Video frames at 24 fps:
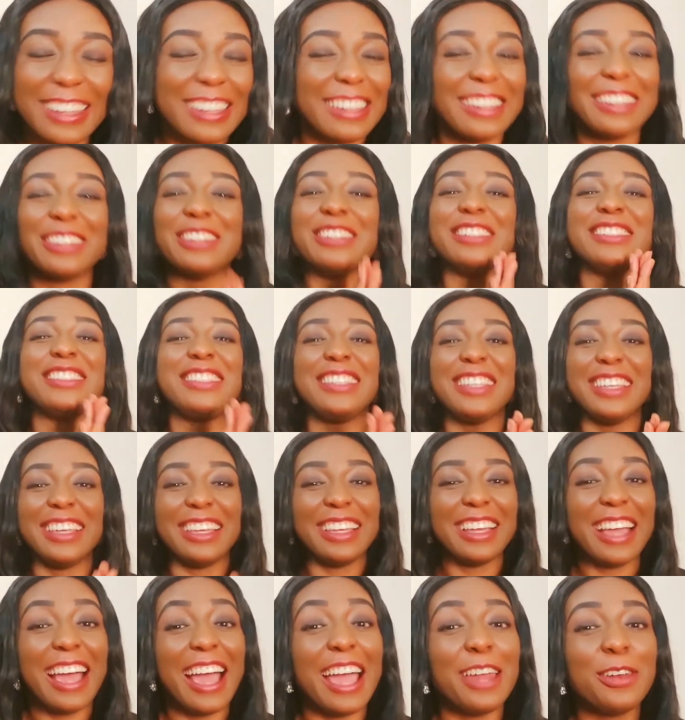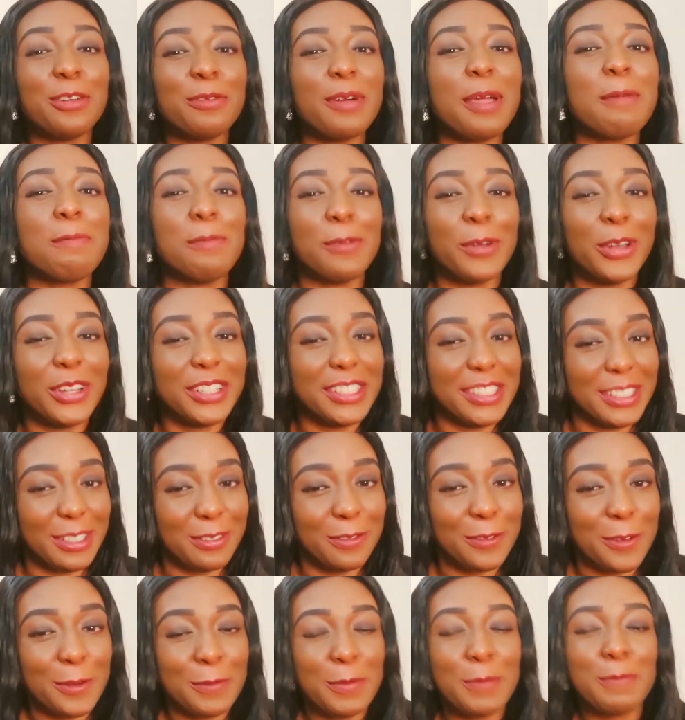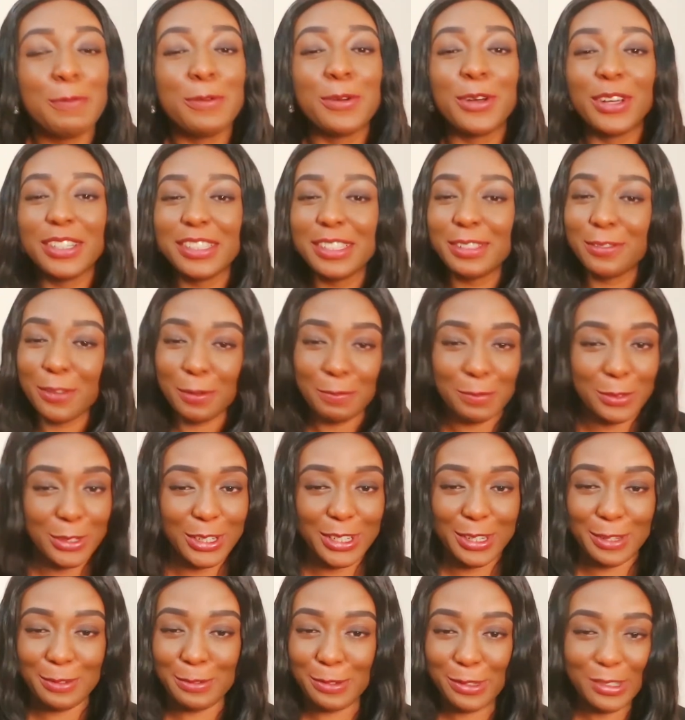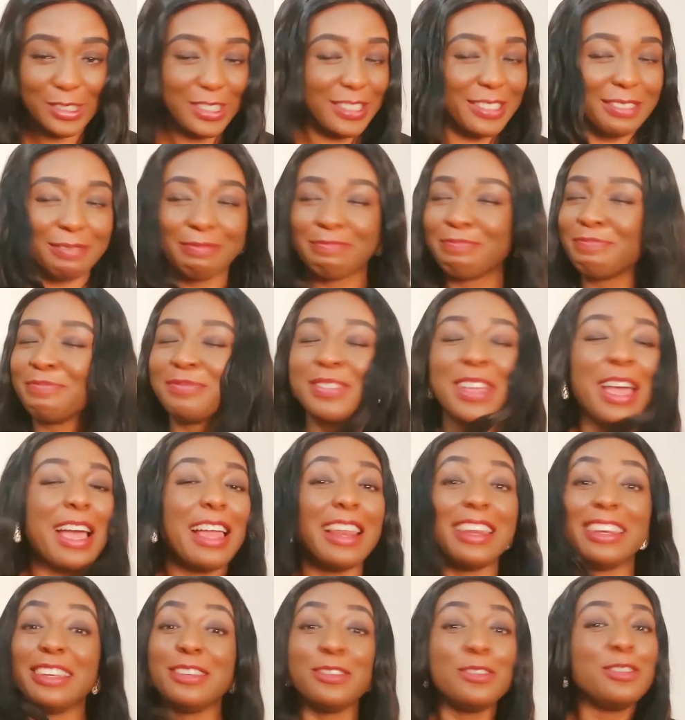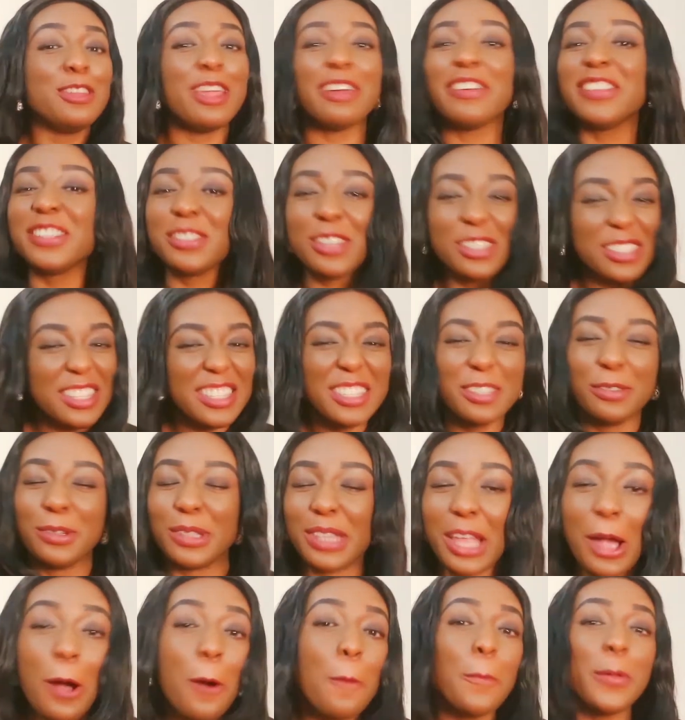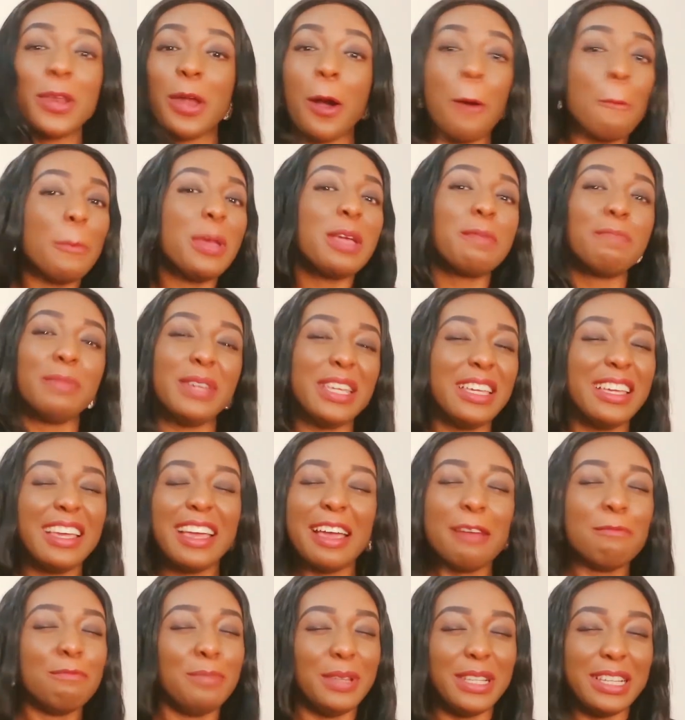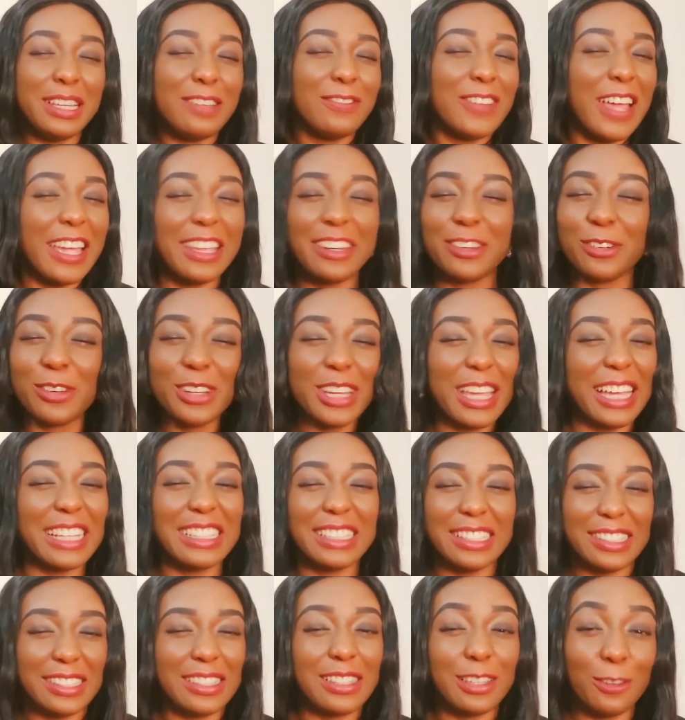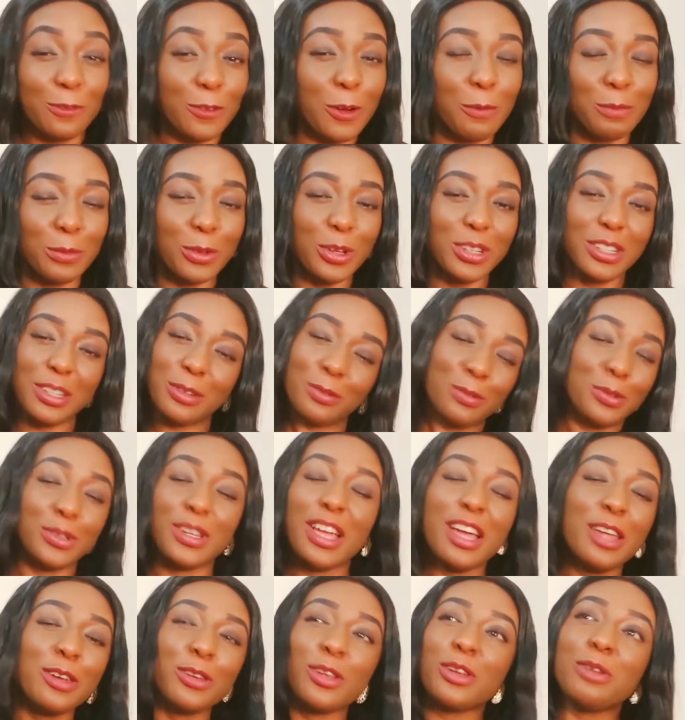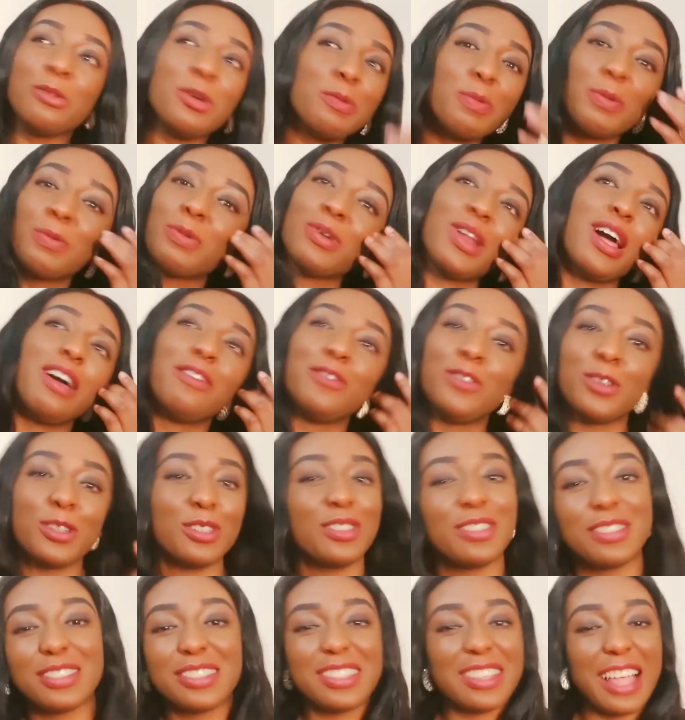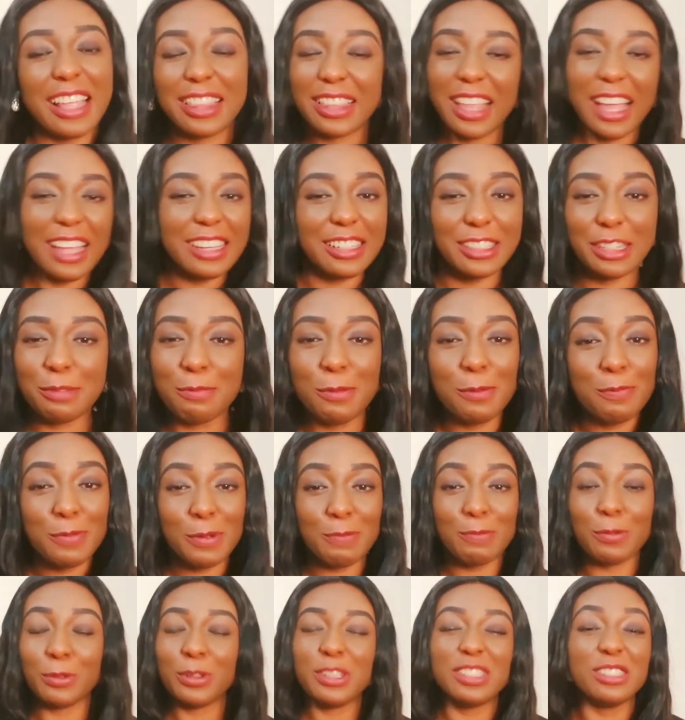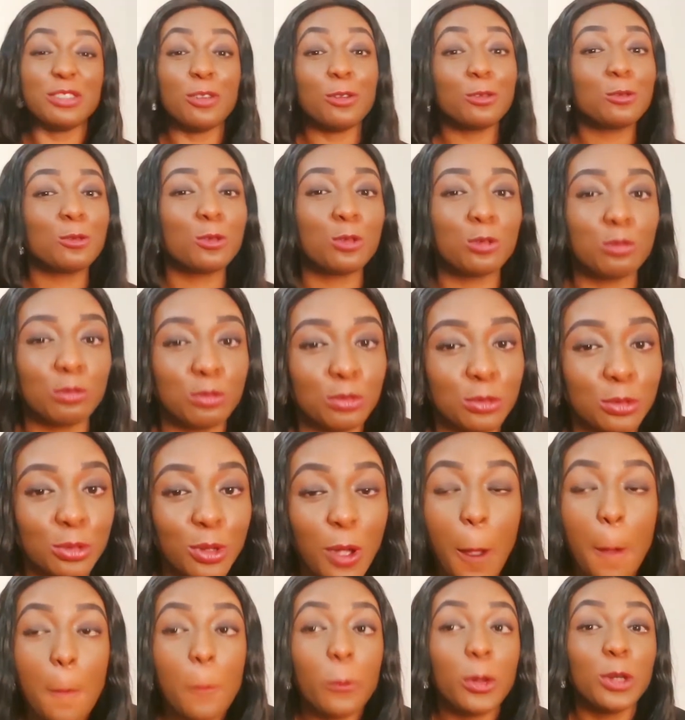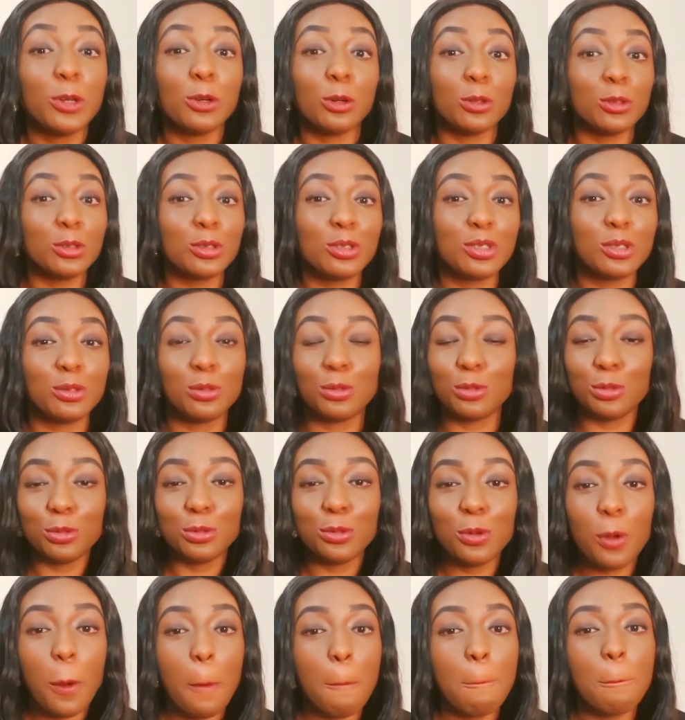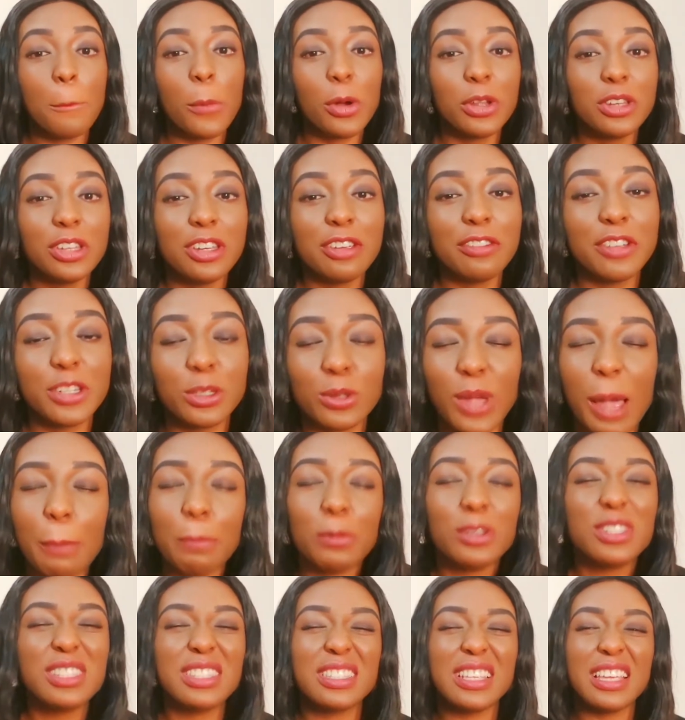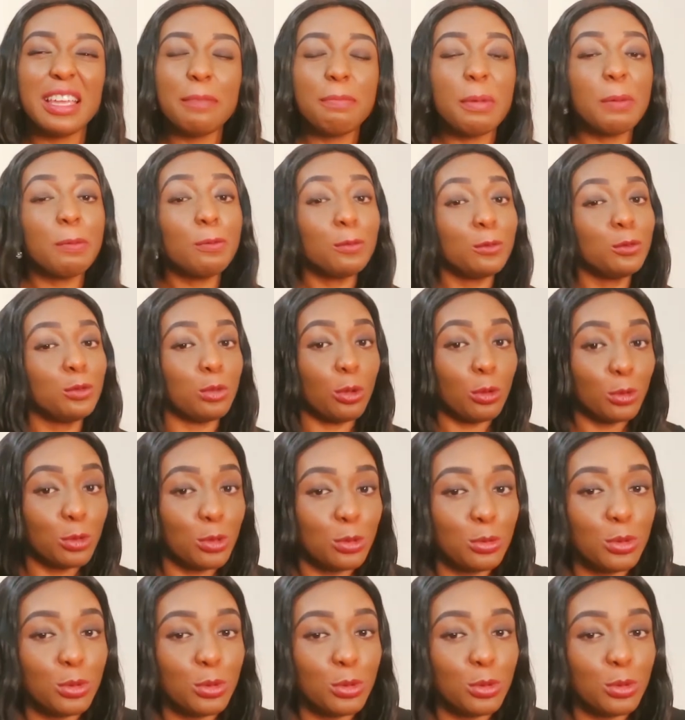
See, I know where people got this from. People got this from Nollywood. There is nothing you will tell me that will make me believe that you don't get this thing from Nollywood. Nollywood people have just scattered Igbo people. It's not true. We don't do money rituals. I'm not saying people don't do it.